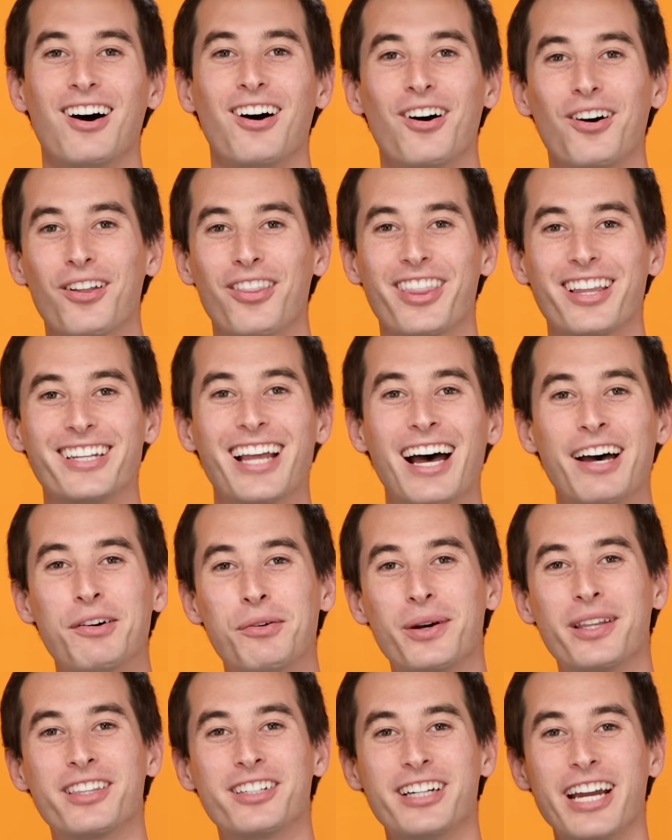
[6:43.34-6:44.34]
Hold the nut
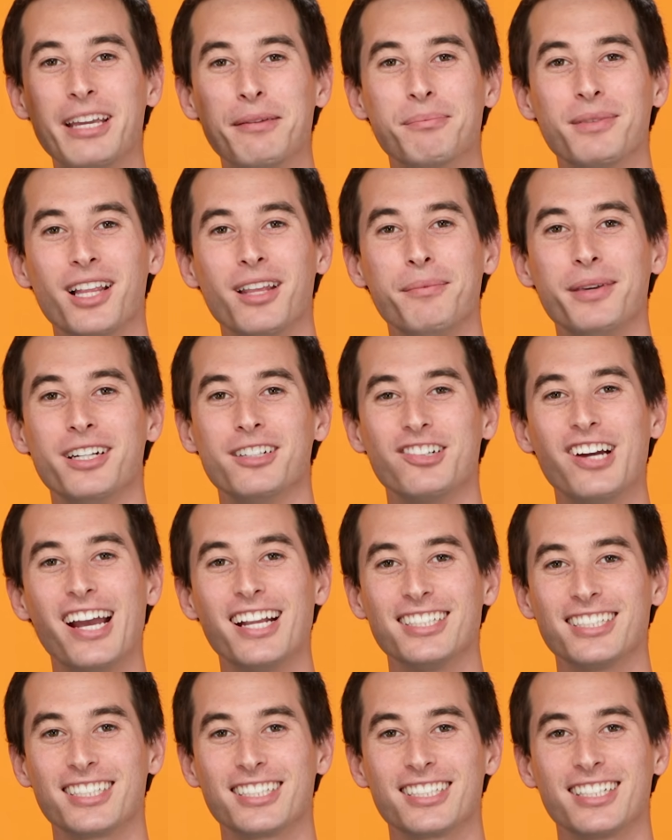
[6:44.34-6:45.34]
with your 8mm
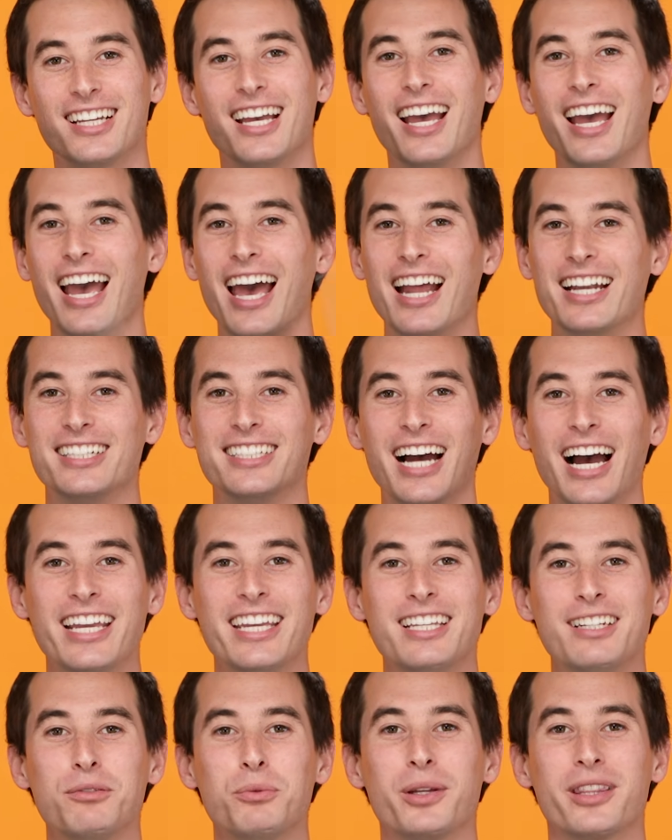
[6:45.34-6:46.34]
wrench, and
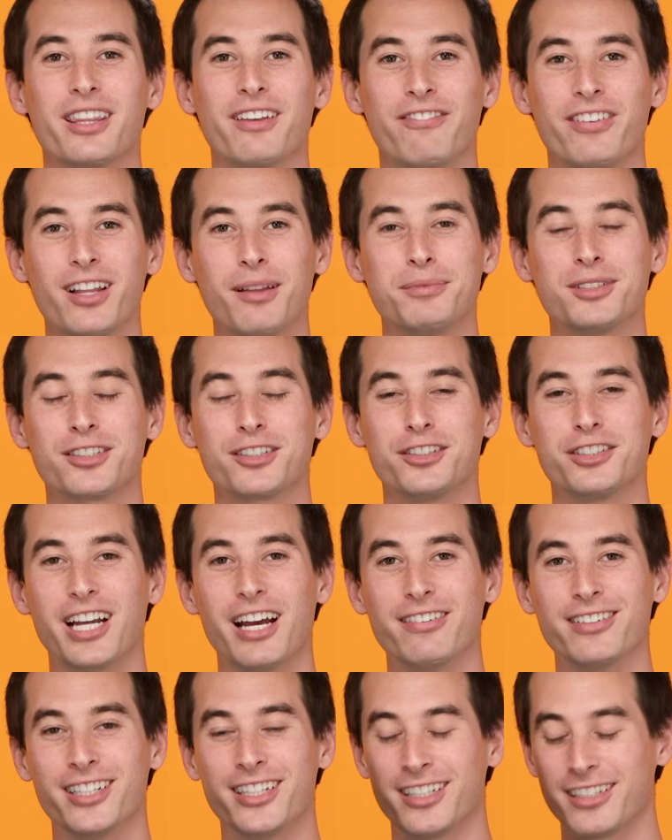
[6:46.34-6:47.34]
tighten with the Phillips
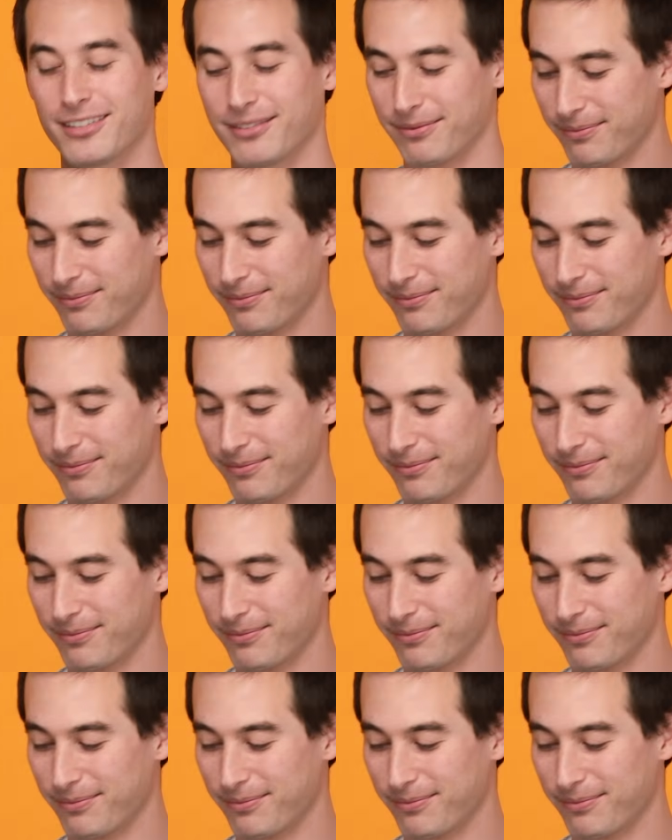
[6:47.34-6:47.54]
screwdriver.